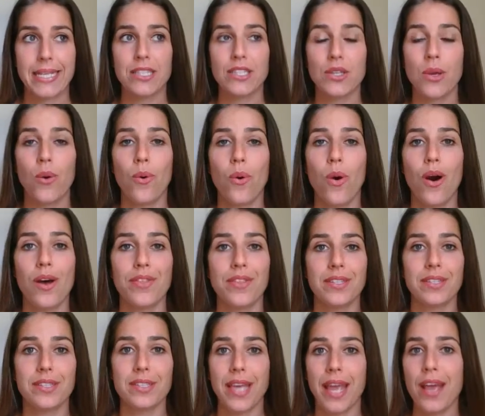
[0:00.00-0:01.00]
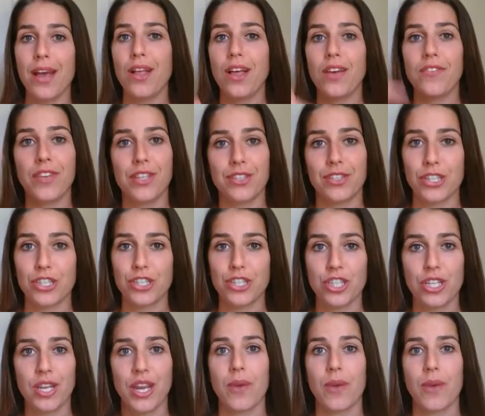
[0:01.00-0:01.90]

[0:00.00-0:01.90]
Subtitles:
So on the scale of exertion,